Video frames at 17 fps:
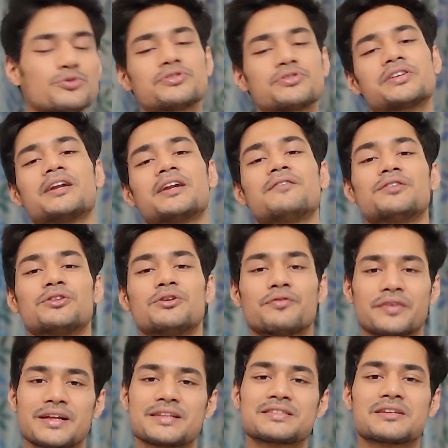and do share it
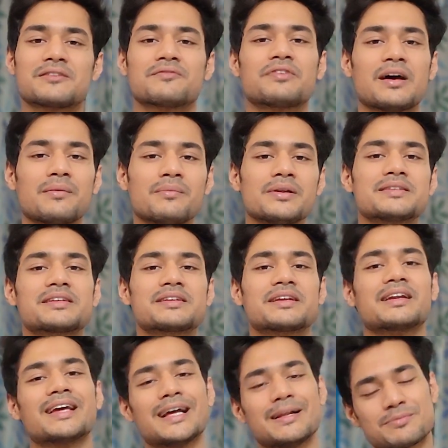with your friends and
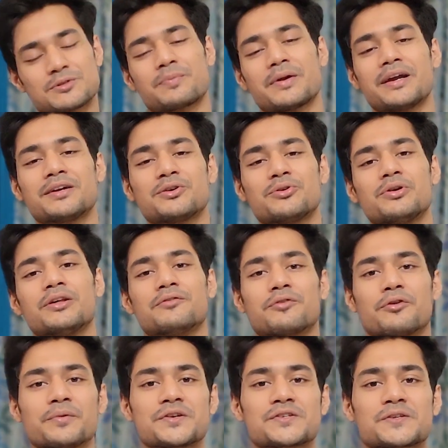families and help spread good
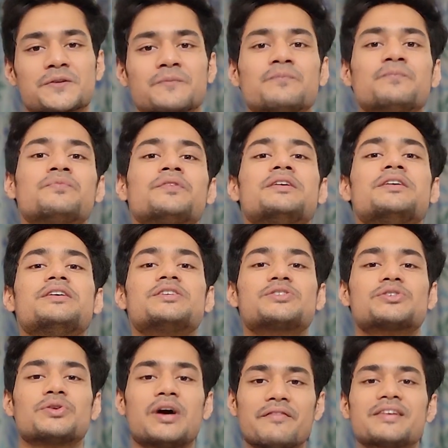information.
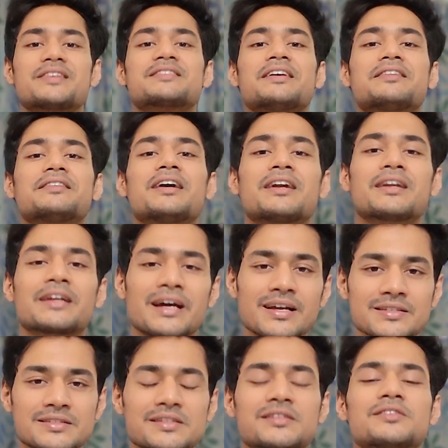So having said that
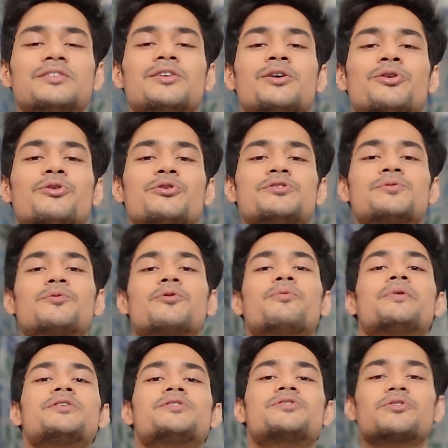guys, this is your coach
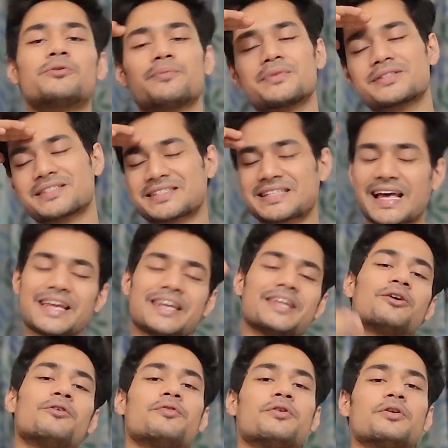Promit Shome
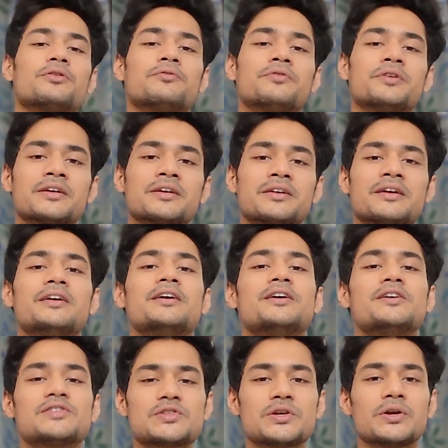signing off for the week.
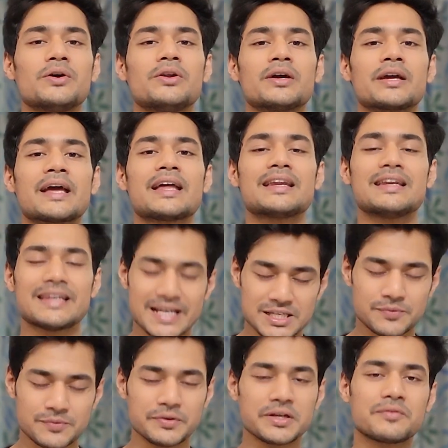See you all again
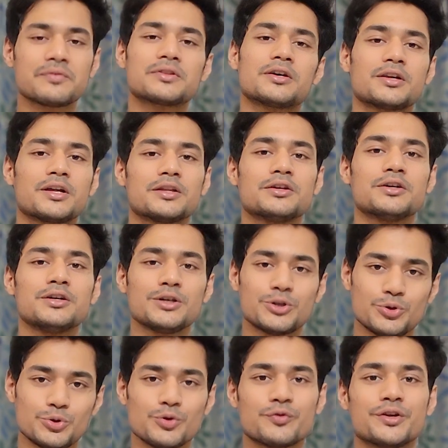next week with
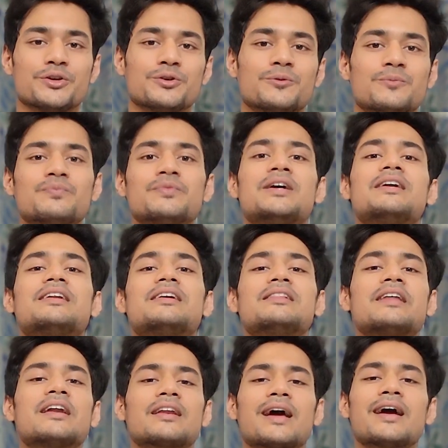another cool video.
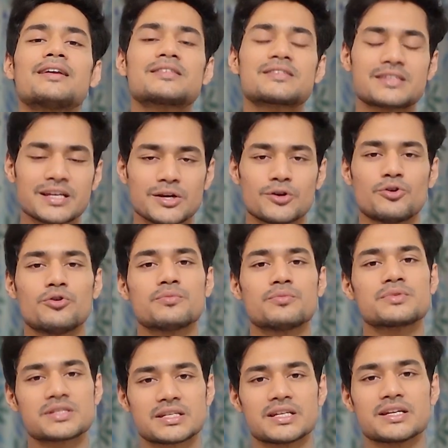Till then guys, stay
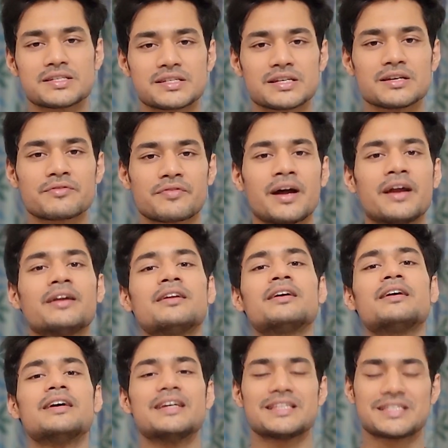home, stay safe
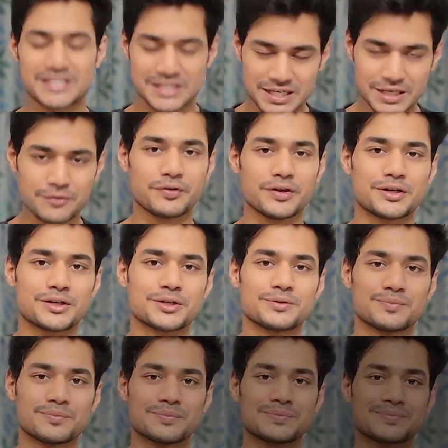and stay
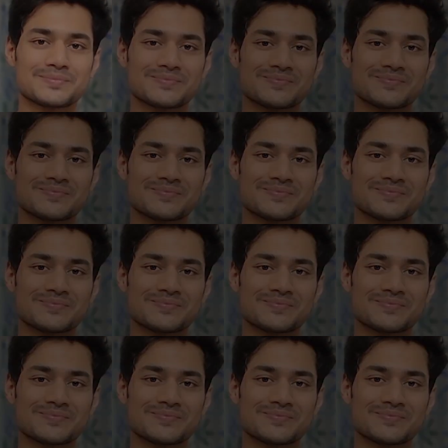fit.